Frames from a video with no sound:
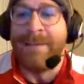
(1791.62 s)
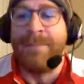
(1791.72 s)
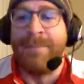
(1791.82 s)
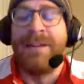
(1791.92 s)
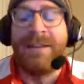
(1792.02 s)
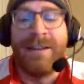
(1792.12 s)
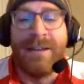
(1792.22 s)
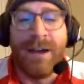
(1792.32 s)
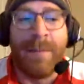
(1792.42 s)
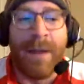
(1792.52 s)
damn
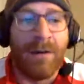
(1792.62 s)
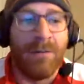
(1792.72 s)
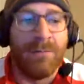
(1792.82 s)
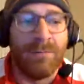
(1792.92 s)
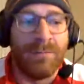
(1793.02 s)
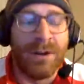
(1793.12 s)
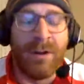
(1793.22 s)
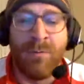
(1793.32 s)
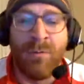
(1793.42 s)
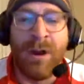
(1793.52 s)
about,
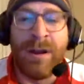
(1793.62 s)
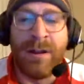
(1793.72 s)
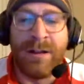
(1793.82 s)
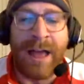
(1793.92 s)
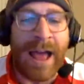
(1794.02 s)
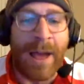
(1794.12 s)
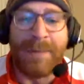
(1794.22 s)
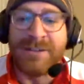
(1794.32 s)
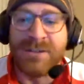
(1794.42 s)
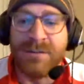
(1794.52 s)
what
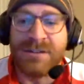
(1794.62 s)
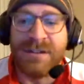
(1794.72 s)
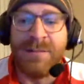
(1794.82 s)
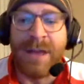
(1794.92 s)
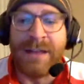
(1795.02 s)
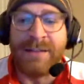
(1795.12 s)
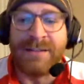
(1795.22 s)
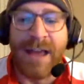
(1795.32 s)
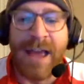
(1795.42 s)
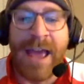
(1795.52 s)
happens to his
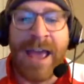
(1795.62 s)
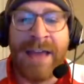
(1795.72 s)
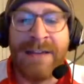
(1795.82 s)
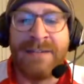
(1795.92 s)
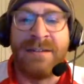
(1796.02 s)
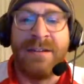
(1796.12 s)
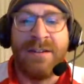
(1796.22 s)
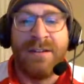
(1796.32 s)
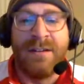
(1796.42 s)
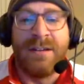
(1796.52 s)
teammates.
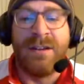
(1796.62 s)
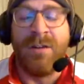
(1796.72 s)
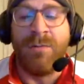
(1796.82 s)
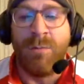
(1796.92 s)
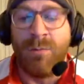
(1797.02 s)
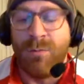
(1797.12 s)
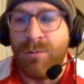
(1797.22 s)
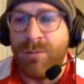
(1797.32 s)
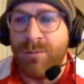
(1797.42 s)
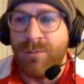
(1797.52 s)
And,
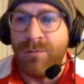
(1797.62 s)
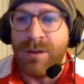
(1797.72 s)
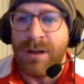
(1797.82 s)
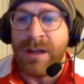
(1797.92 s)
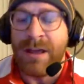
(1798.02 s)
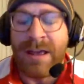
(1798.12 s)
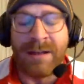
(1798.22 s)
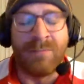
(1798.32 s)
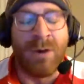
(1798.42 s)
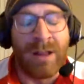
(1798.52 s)

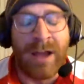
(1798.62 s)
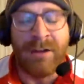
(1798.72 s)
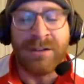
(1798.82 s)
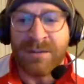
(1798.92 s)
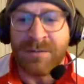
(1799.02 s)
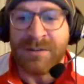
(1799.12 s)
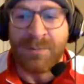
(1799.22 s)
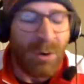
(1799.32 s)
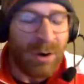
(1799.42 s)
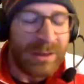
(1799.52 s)
while I understand
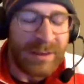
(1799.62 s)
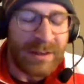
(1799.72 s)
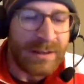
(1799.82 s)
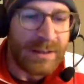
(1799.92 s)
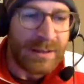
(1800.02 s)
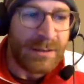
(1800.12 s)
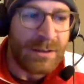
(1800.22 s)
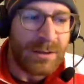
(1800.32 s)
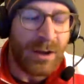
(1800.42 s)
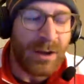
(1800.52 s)
his point, that
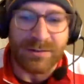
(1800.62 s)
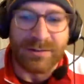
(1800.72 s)
you